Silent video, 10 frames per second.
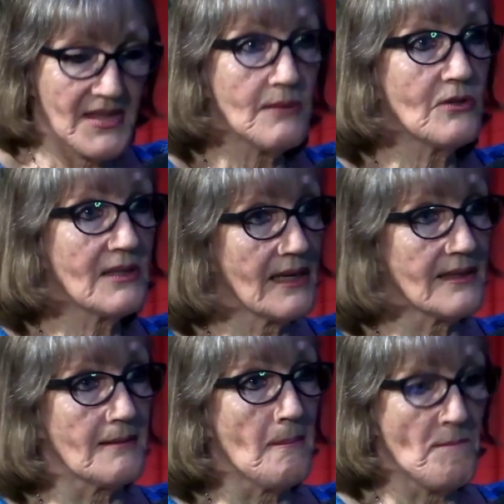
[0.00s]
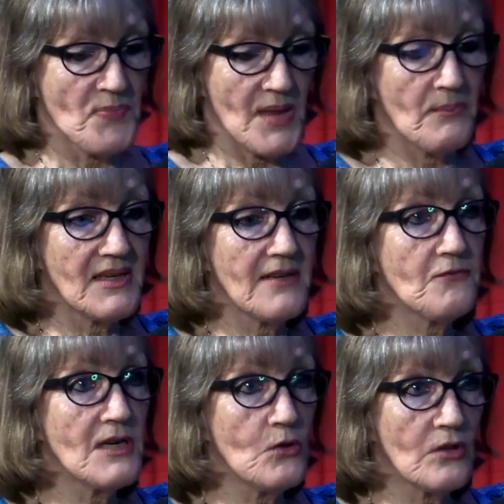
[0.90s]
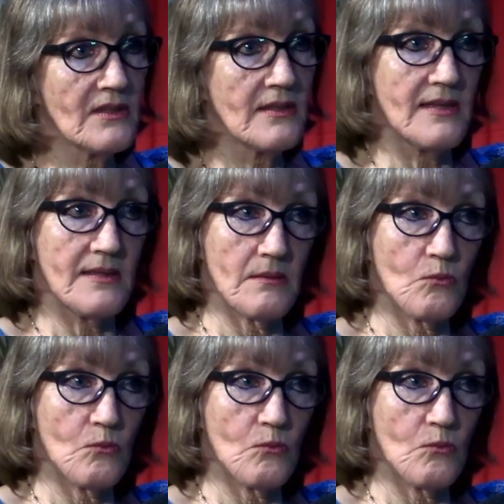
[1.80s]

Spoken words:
They will get it. But if we look at that